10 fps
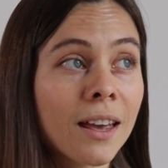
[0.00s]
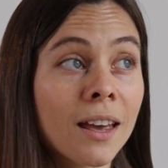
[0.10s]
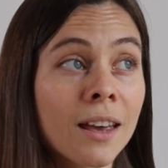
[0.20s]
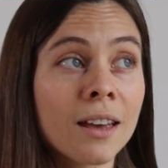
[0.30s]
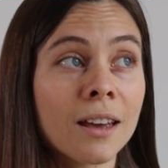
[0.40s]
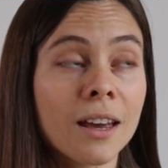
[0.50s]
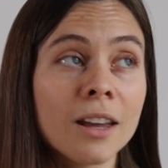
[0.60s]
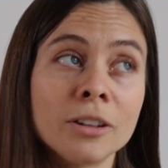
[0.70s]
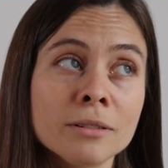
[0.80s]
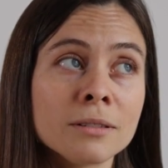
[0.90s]
uh,
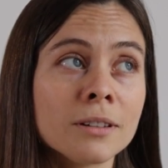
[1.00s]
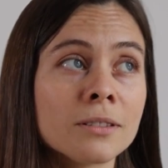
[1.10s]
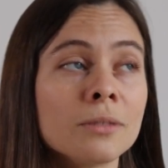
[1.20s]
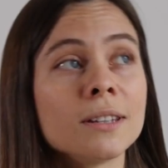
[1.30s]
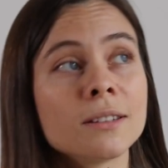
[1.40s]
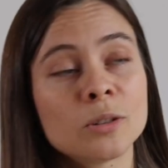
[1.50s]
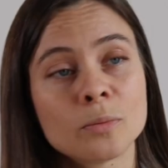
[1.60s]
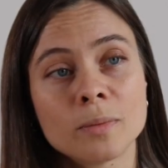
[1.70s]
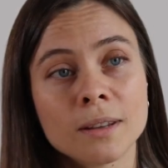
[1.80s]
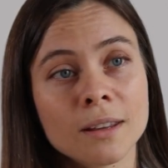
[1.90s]
and also it's not easy to
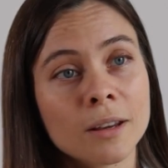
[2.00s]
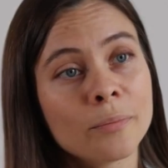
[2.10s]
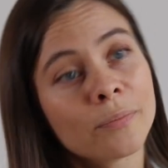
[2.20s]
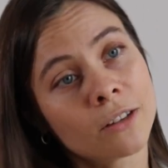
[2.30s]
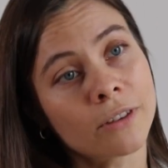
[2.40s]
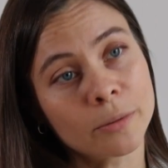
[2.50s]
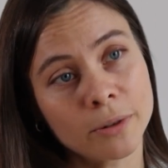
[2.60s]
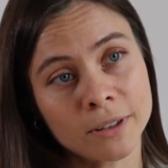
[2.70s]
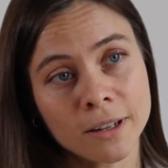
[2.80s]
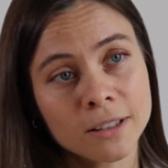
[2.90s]
be
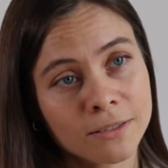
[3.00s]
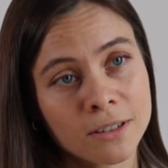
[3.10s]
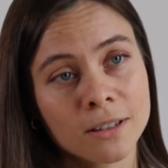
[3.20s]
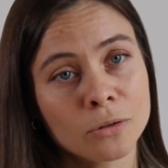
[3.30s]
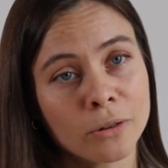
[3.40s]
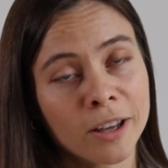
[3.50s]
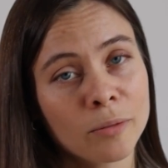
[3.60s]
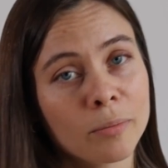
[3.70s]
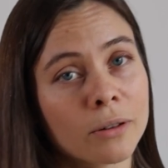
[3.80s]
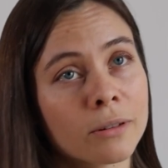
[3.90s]
environmental activist in
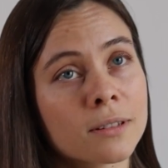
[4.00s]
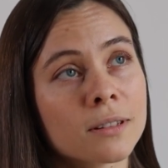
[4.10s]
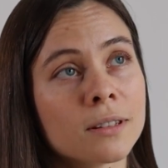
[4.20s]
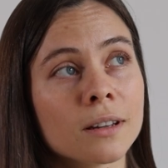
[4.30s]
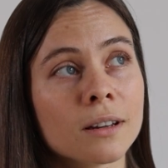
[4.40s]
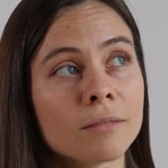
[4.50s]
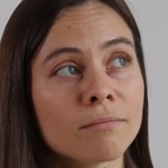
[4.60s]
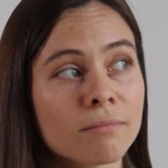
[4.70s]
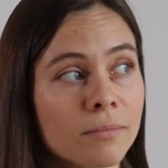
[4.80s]
Ukraine because uh,